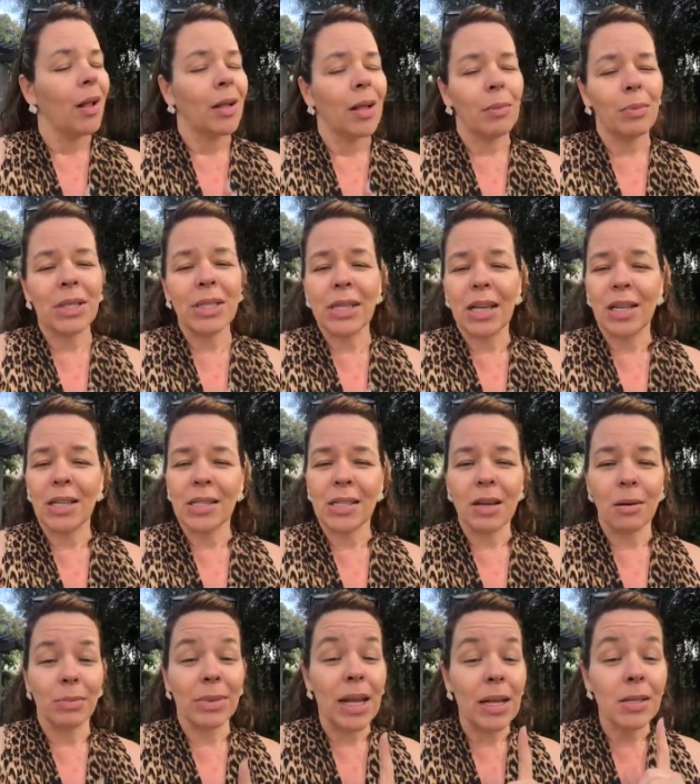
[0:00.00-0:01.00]
Let me tell you
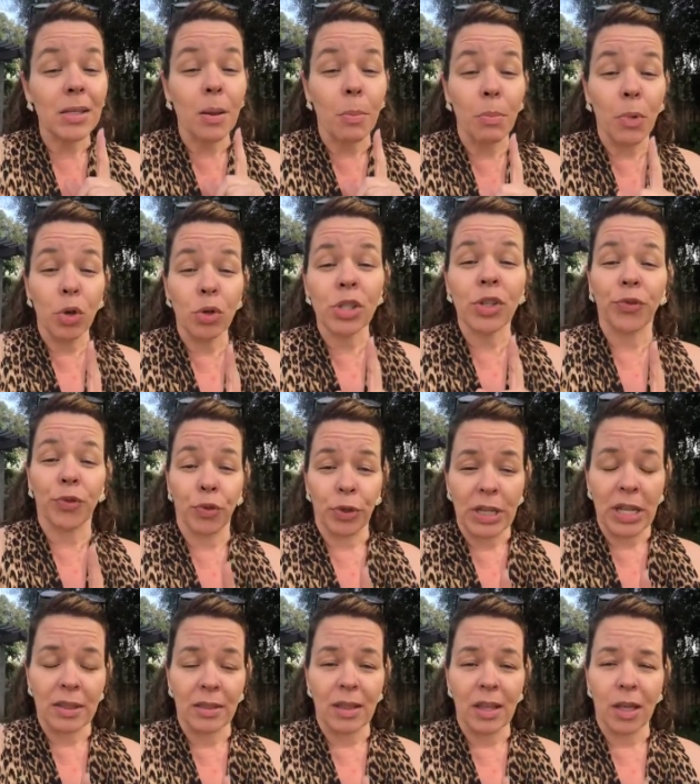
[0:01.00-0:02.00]
something. That's the most
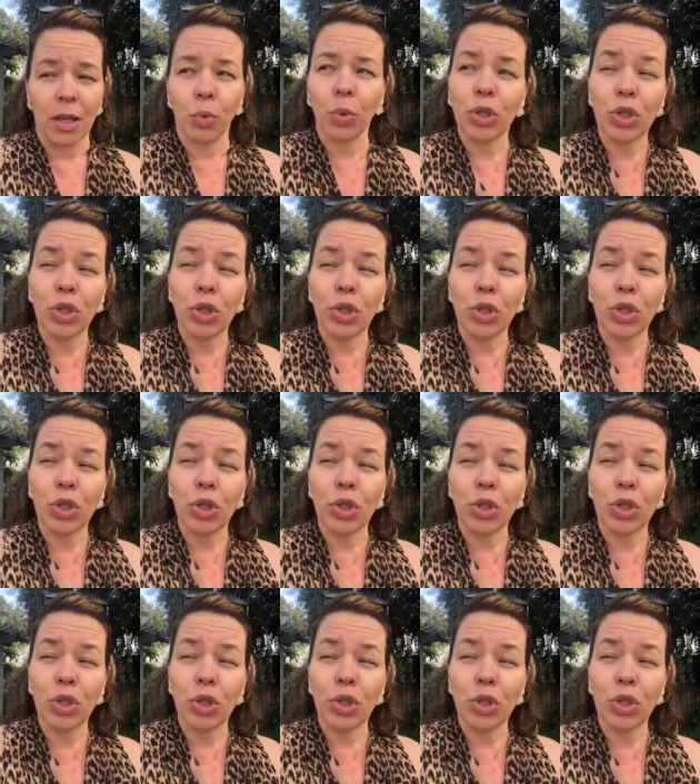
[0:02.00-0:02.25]
freeing thing.